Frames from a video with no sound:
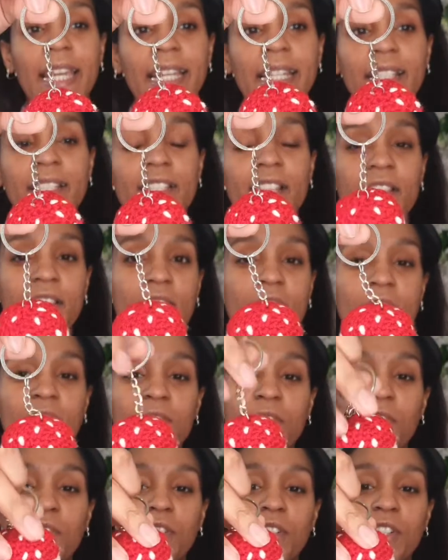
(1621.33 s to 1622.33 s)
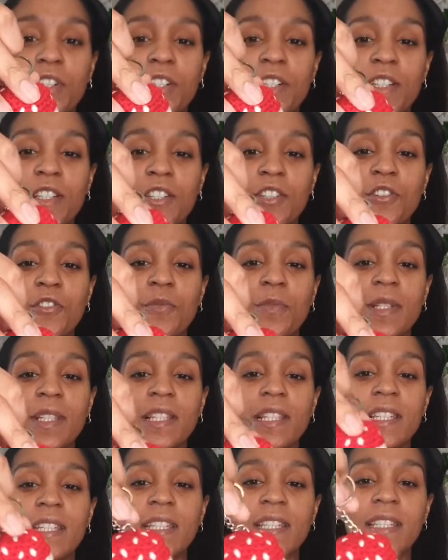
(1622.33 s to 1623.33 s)
It doesn't look
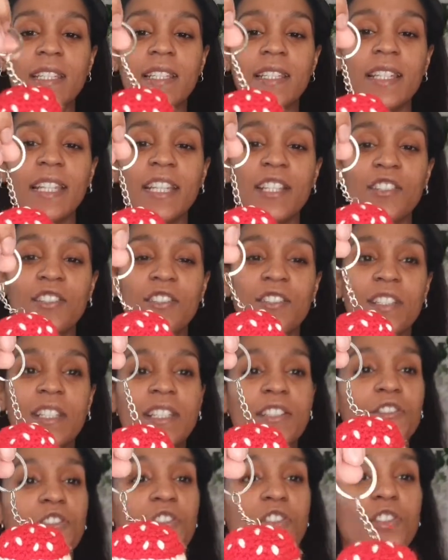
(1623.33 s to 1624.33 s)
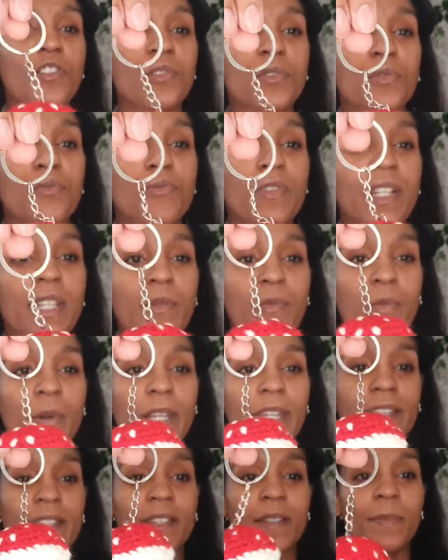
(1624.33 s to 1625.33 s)
humanly, it just looks really
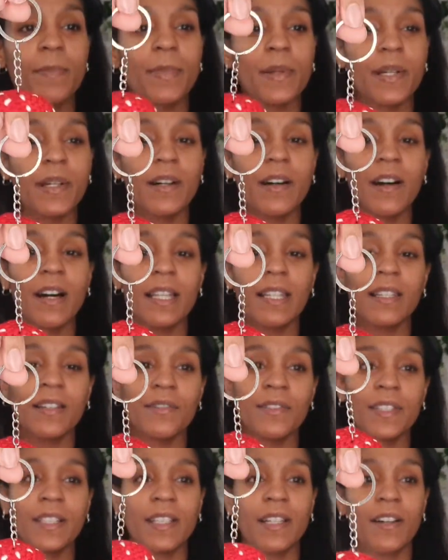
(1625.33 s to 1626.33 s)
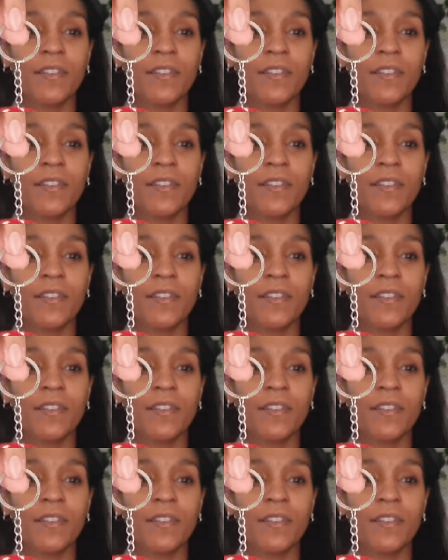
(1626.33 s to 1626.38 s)
weird, but I love it.